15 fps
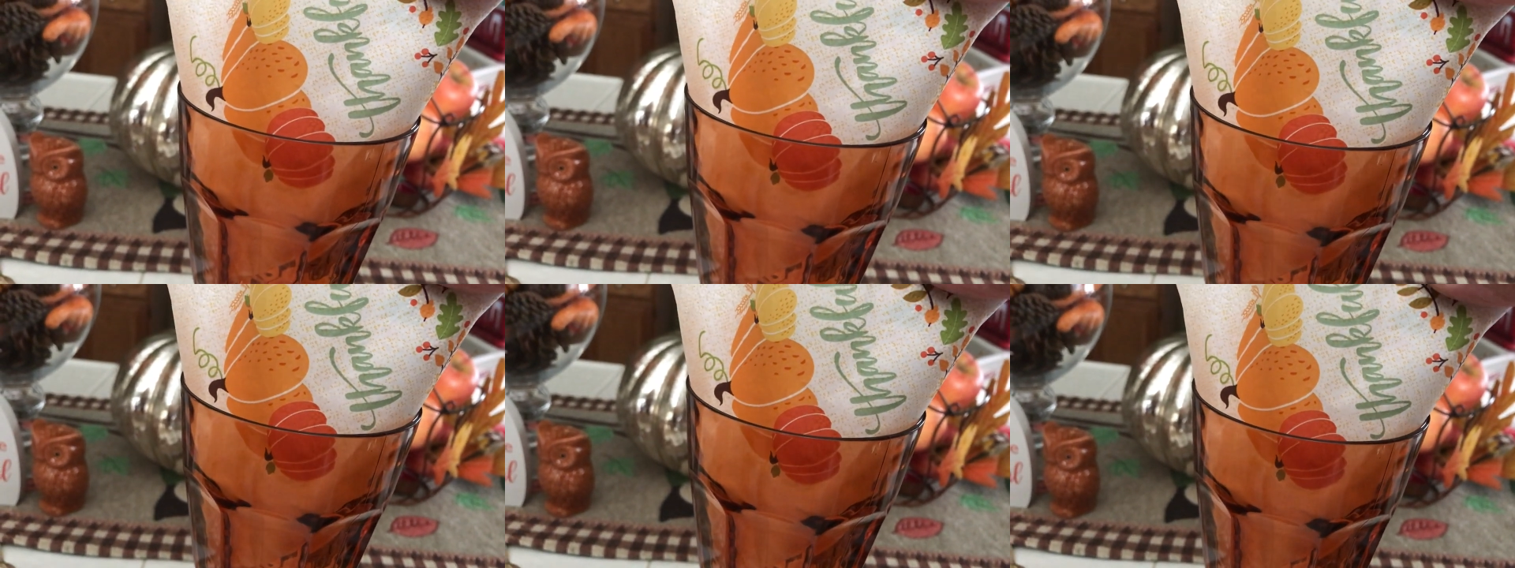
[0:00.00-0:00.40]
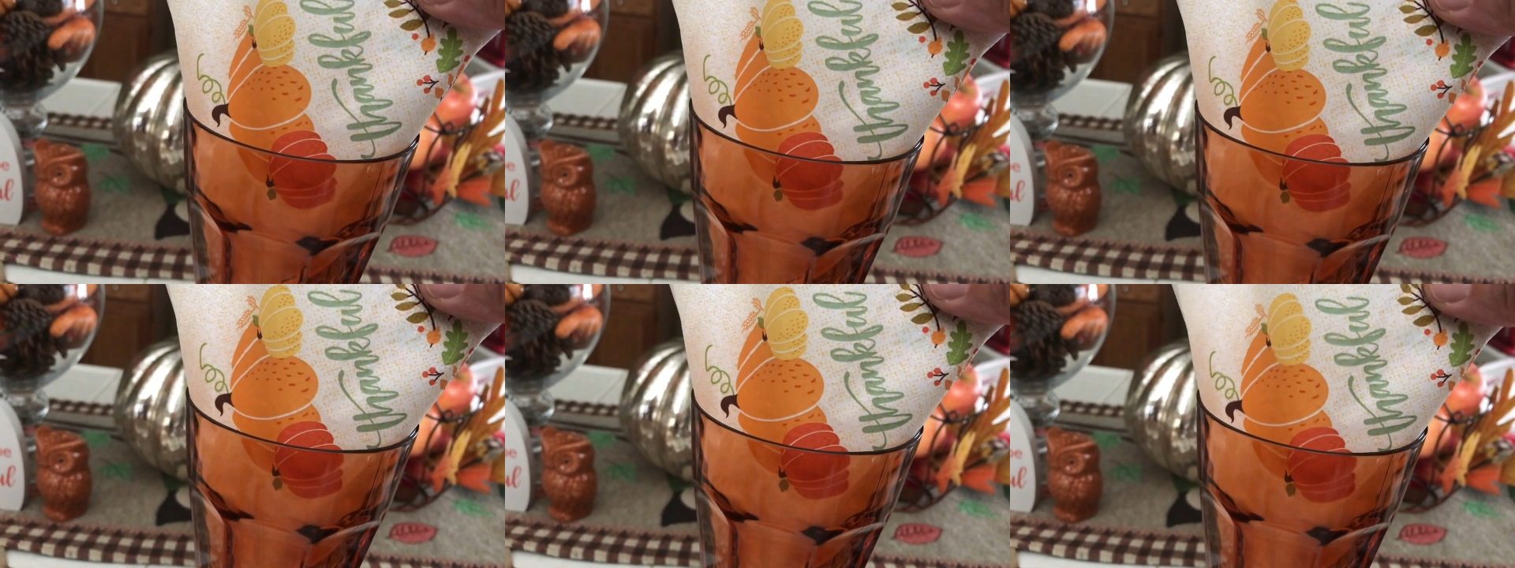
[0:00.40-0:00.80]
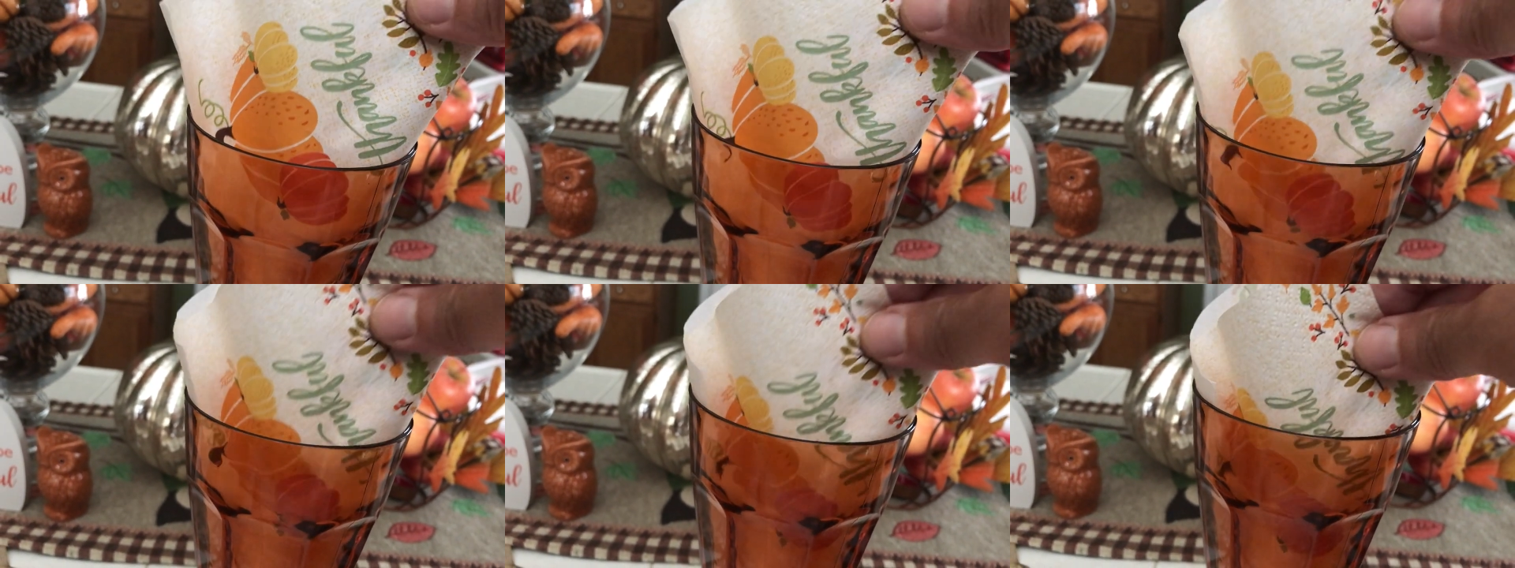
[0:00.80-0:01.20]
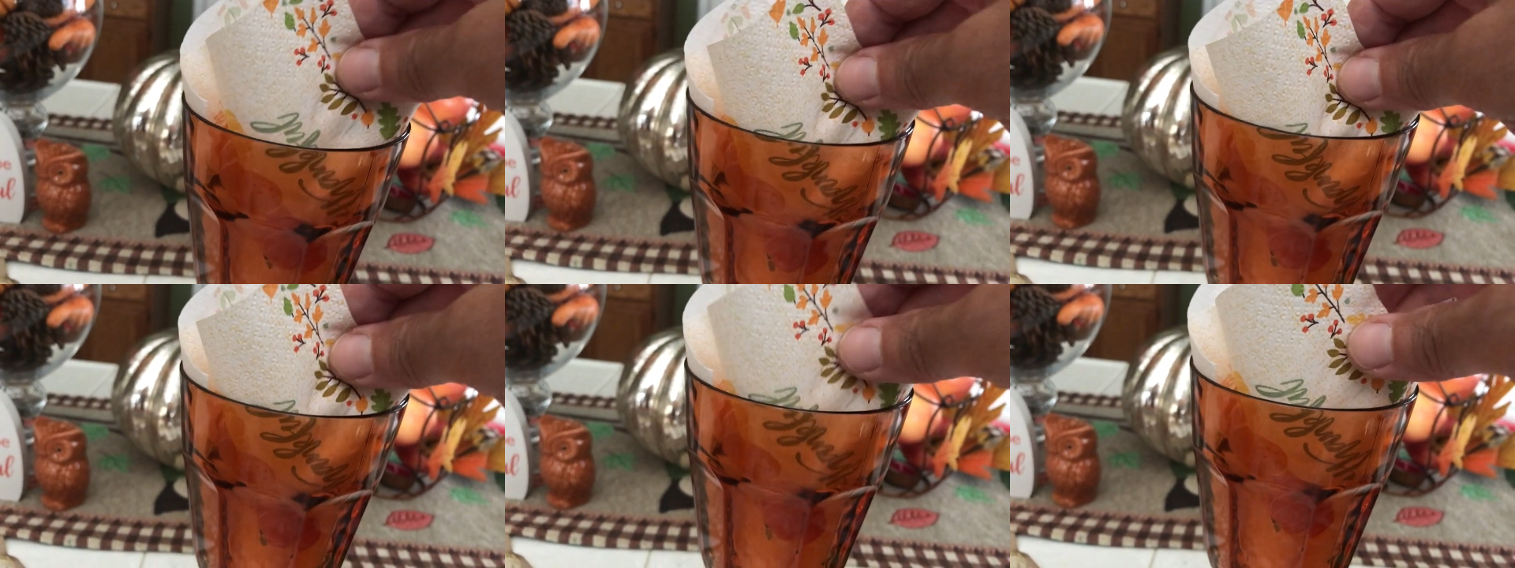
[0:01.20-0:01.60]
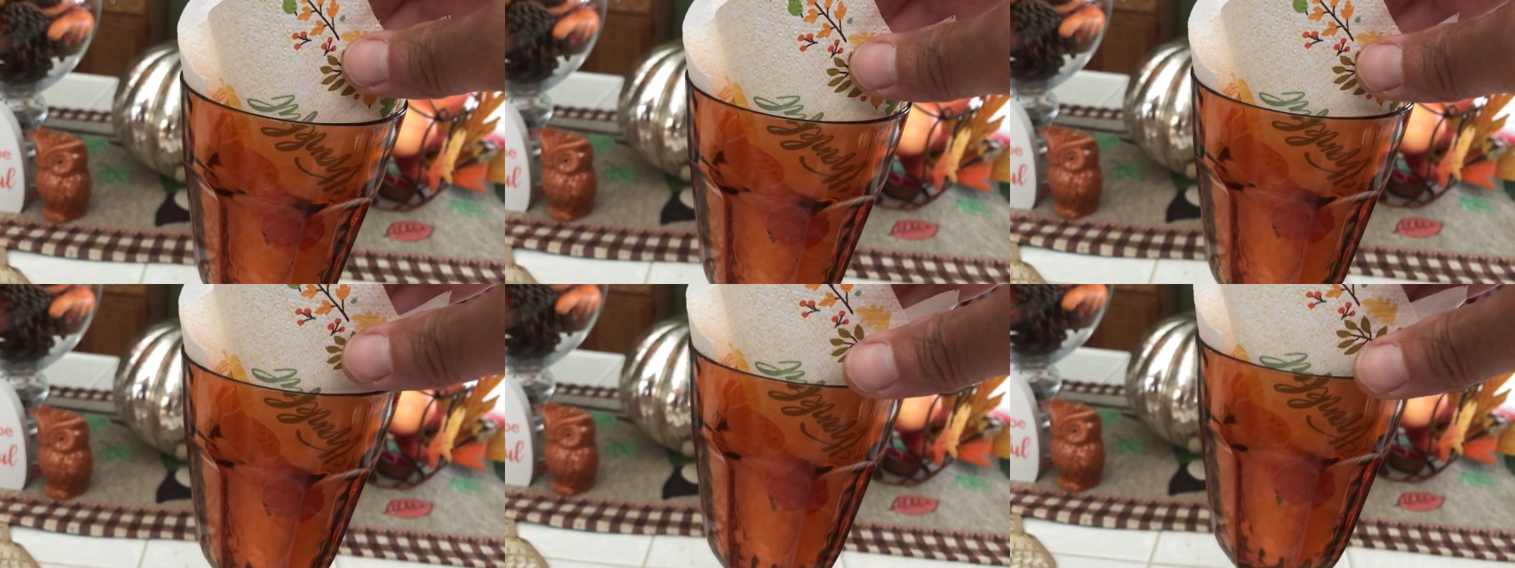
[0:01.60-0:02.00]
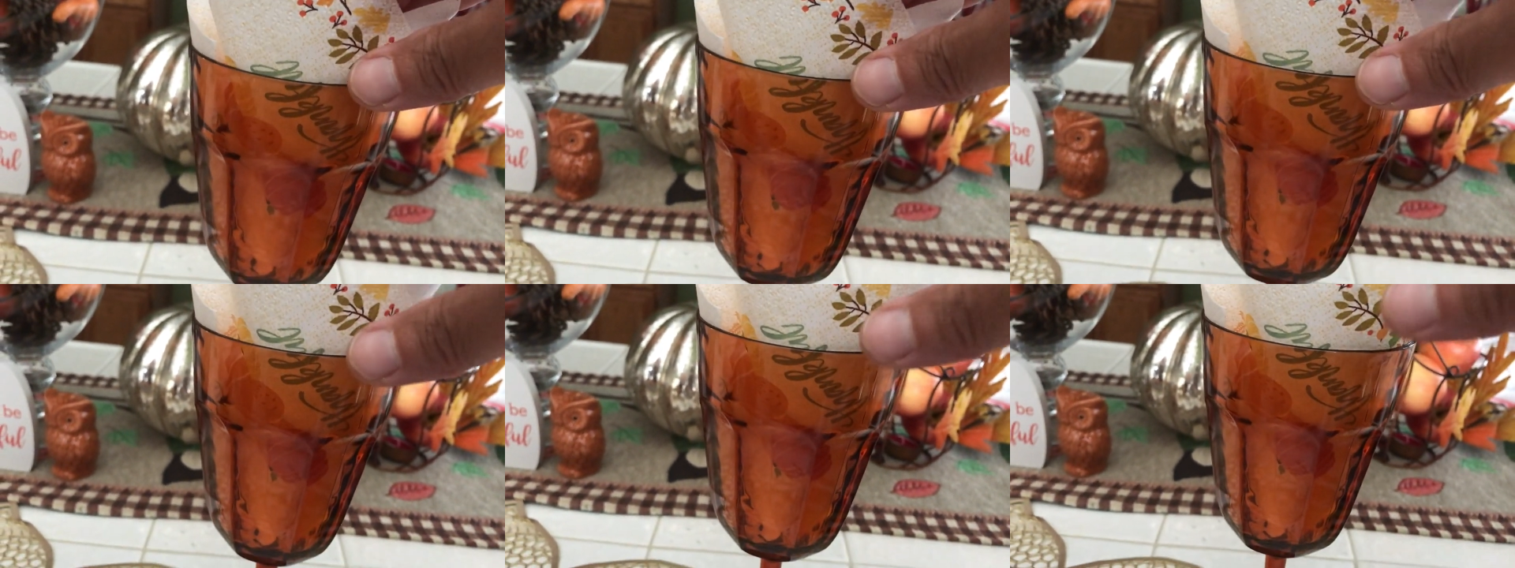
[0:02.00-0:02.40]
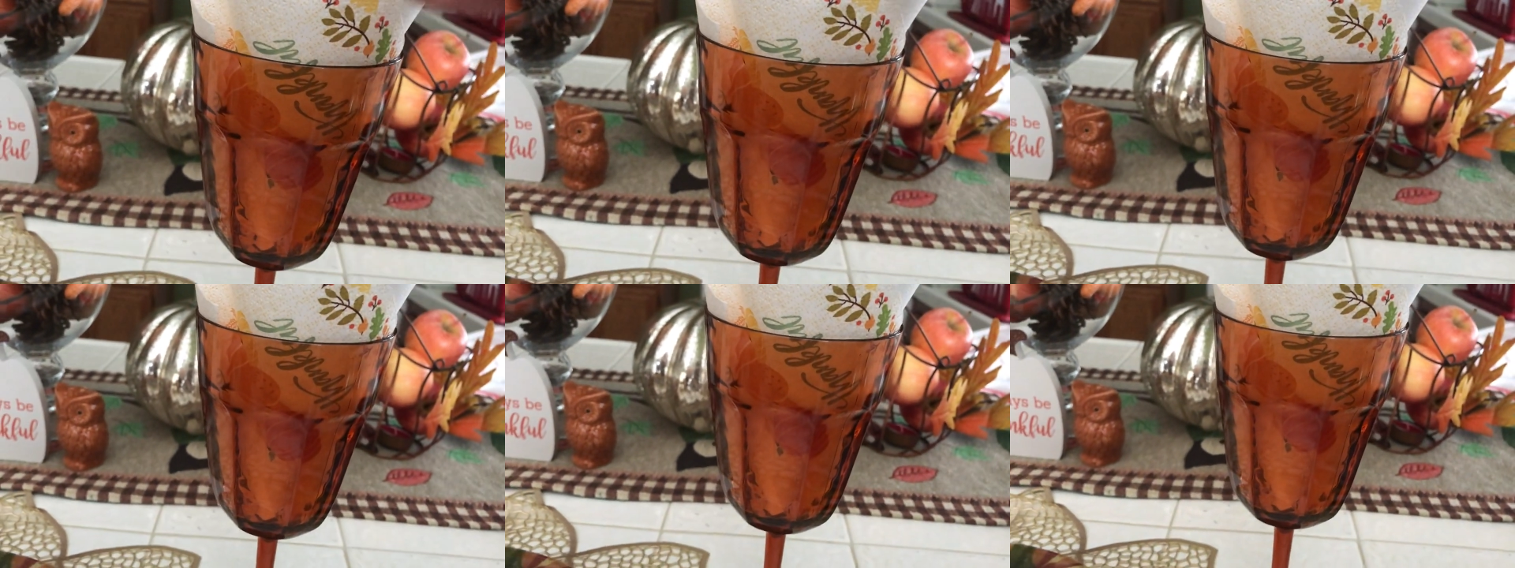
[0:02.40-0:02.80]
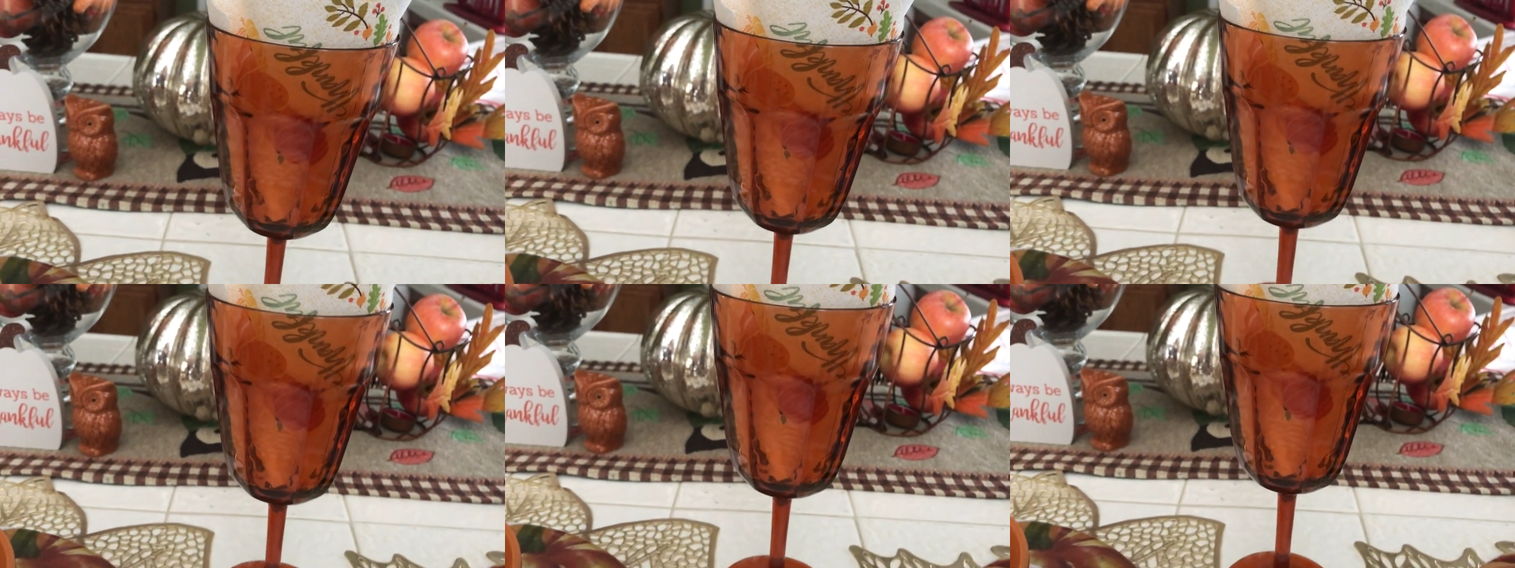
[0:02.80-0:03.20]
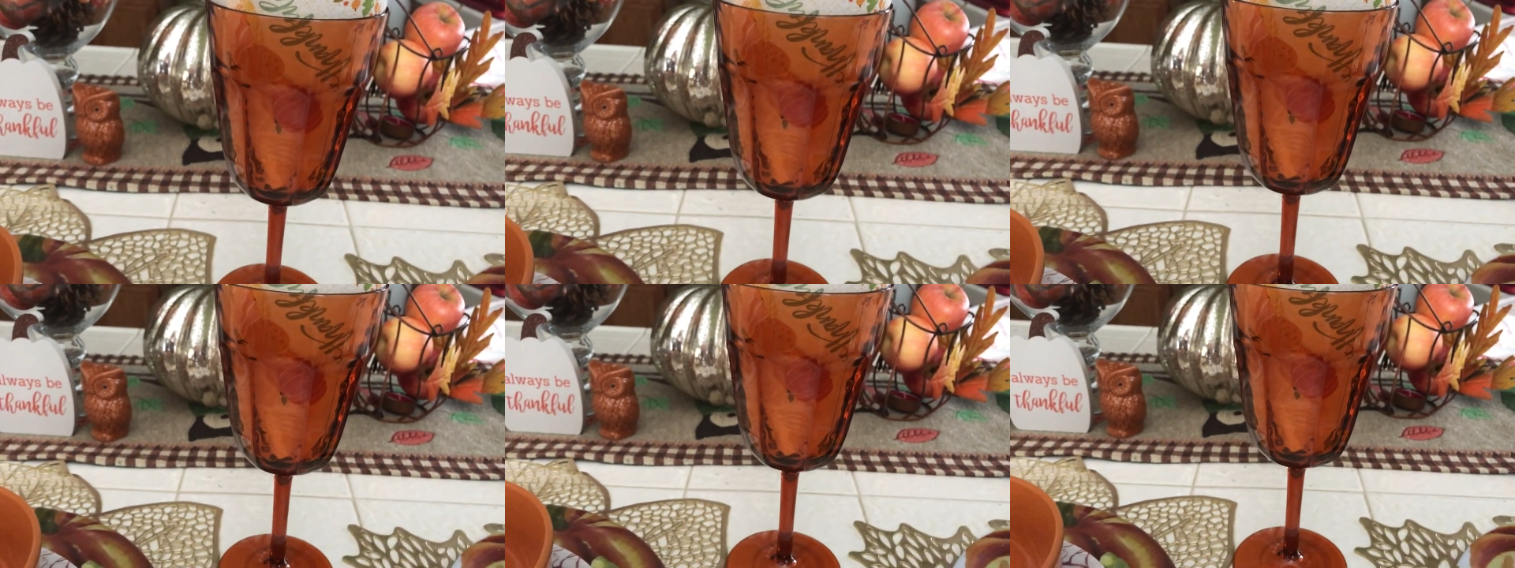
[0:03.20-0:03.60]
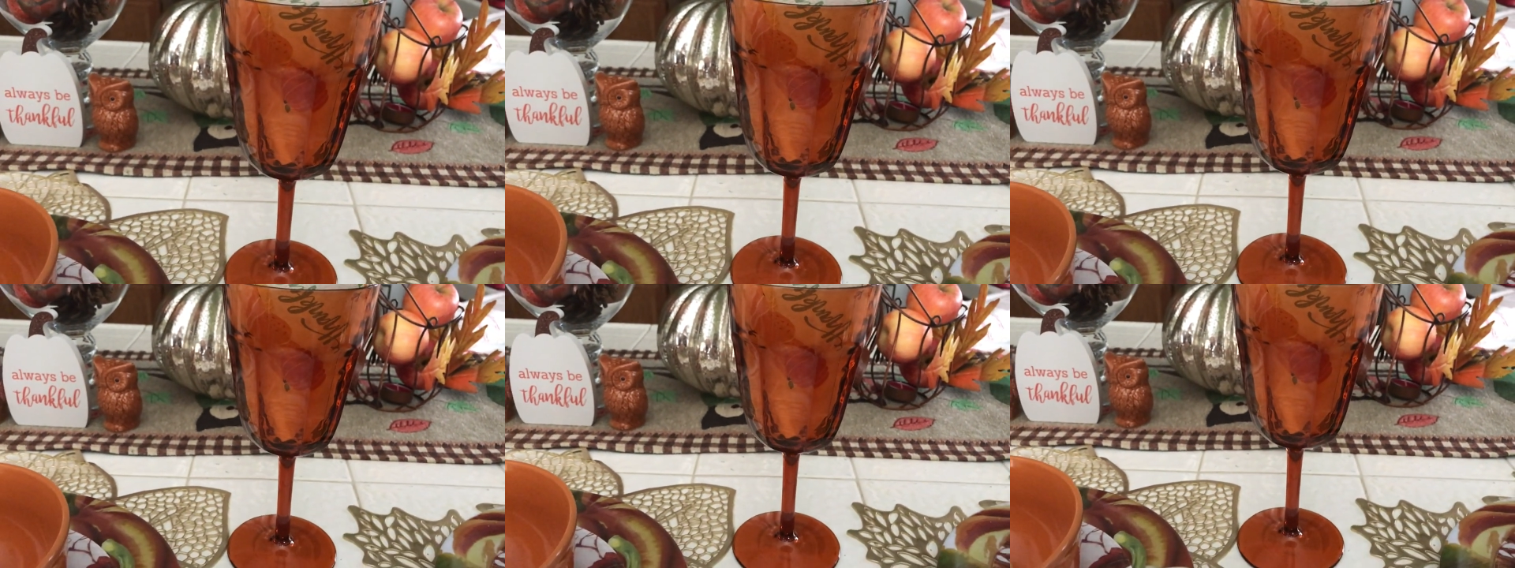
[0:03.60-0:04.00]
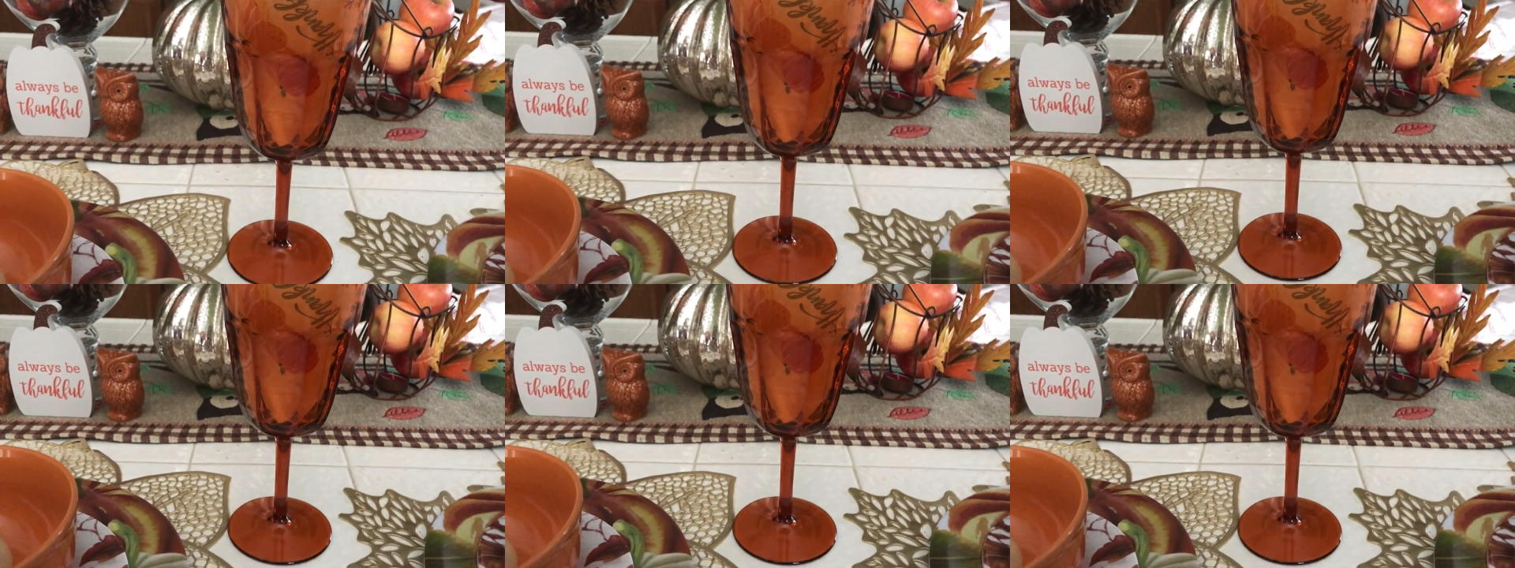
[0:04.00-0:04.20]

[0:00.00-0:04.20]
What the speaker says: No face is visible, so there are no lips to read.